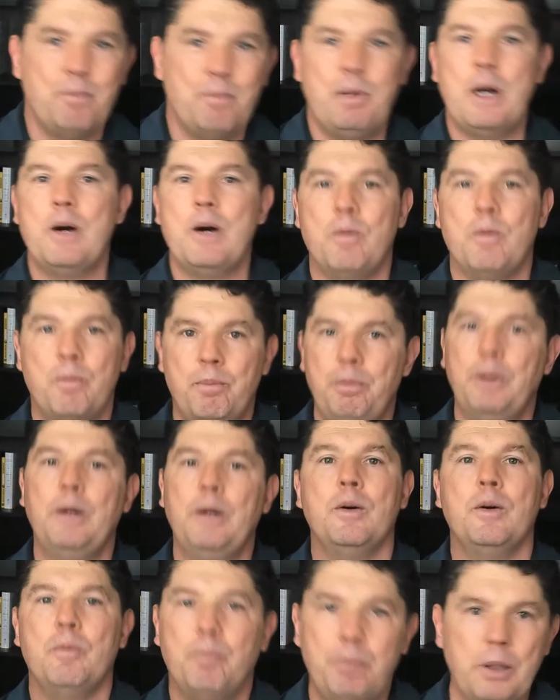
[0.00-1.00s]
boom,
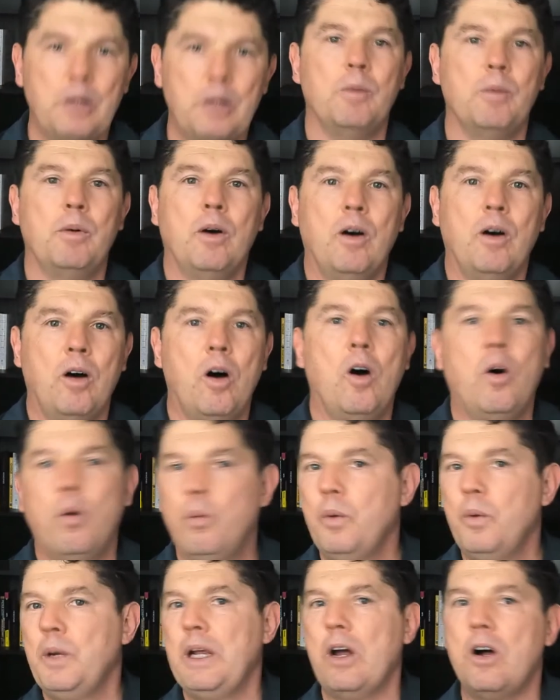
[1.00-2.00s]
boom, boom, all
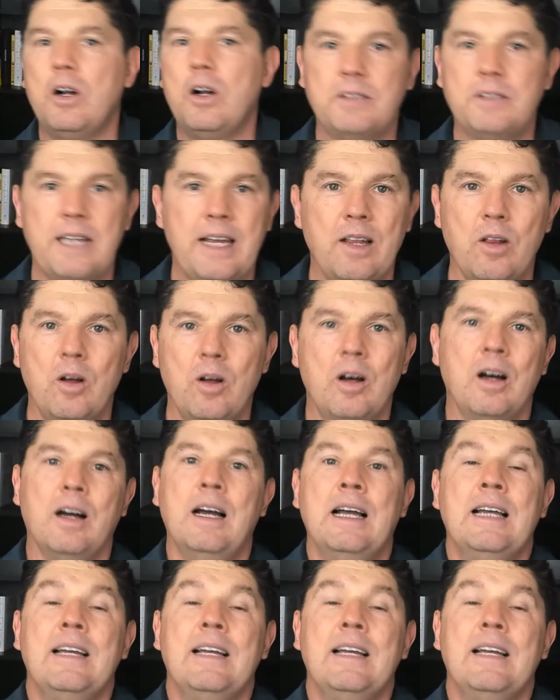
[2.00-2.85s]
we all day long.